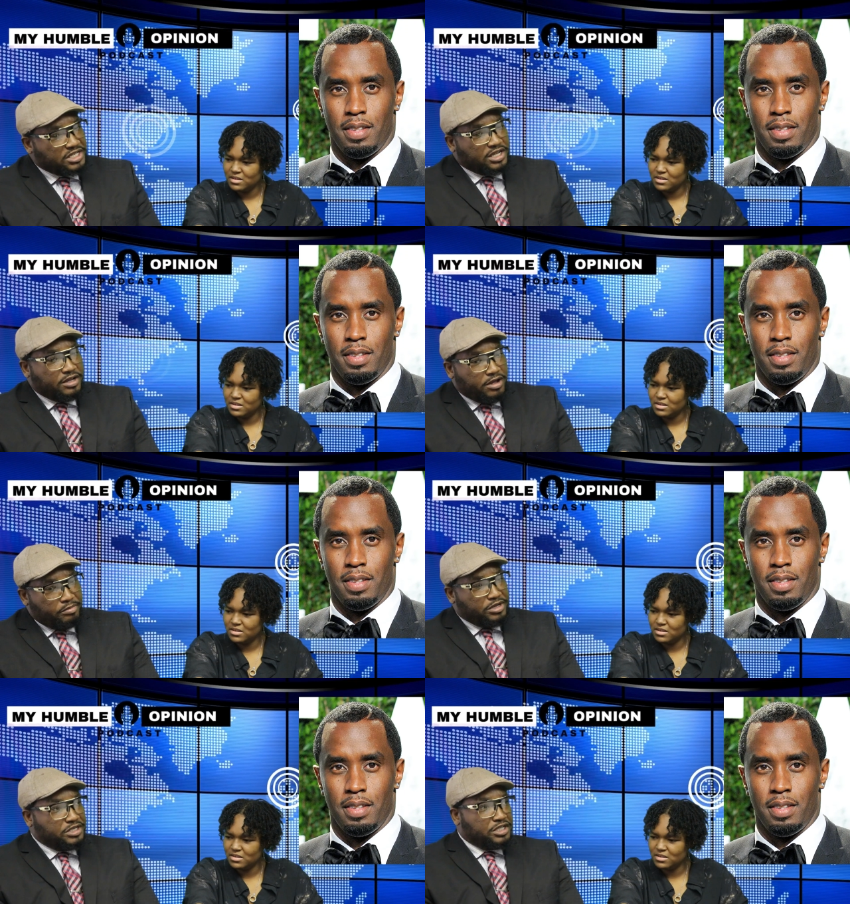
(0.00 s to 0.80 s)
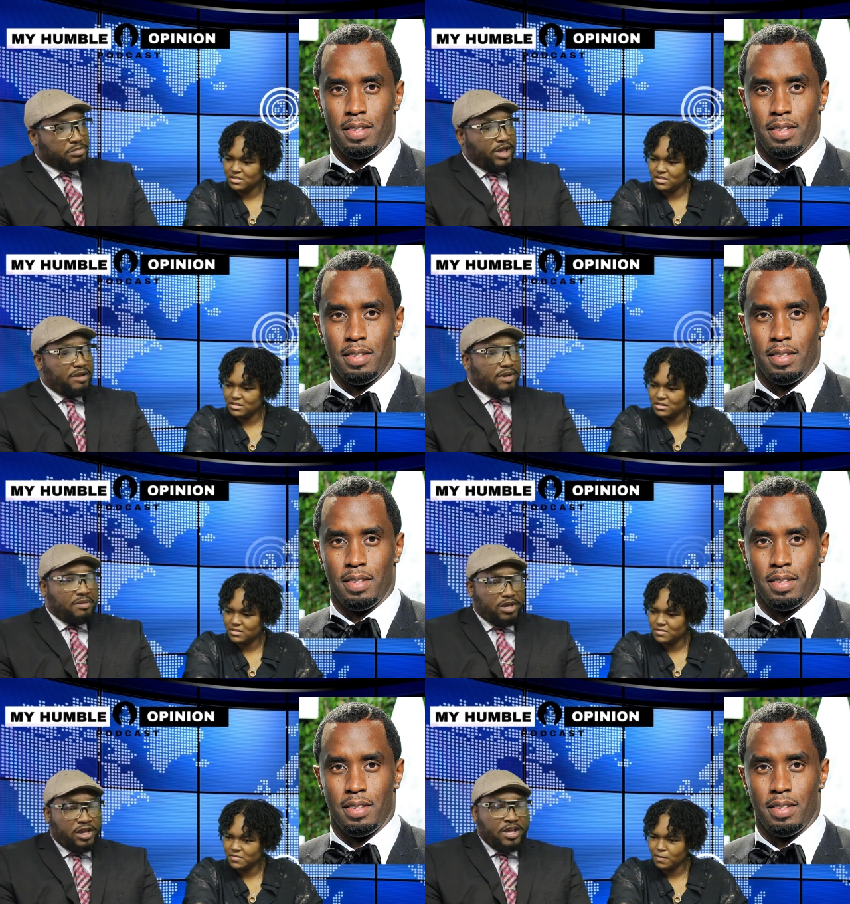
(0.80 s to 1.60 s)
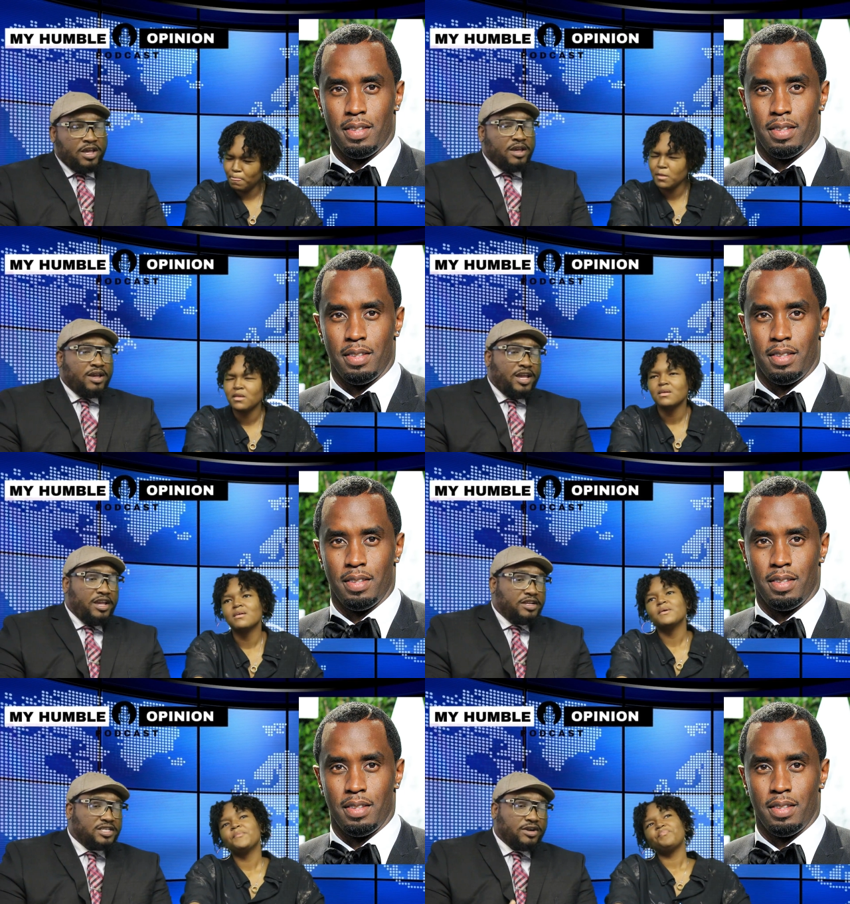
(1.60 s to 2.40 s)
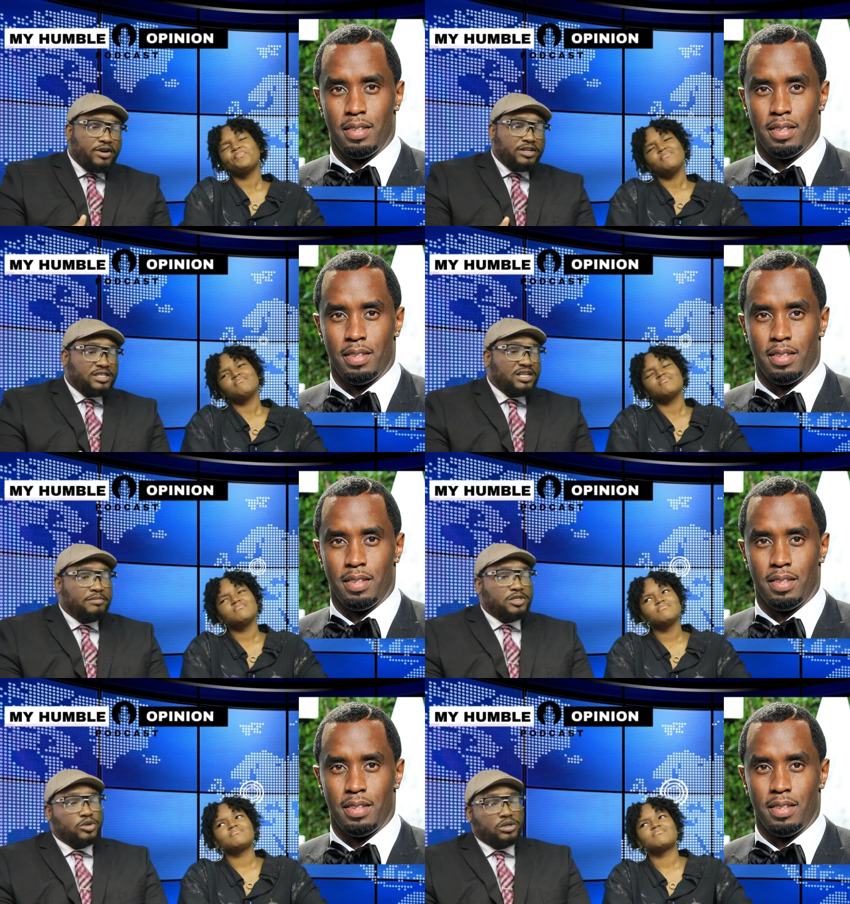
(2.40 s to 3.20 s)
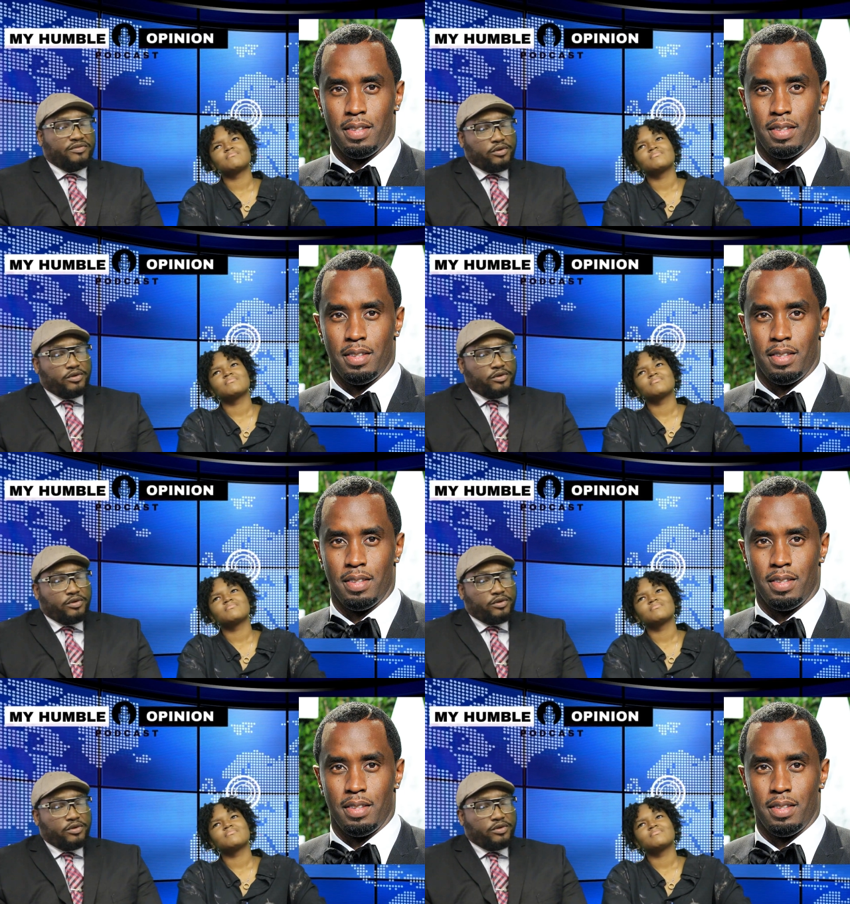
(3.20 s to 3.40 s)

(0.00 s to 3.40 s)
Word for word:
Speaker 1: He's a, a, businessman. Maybe he started some sort of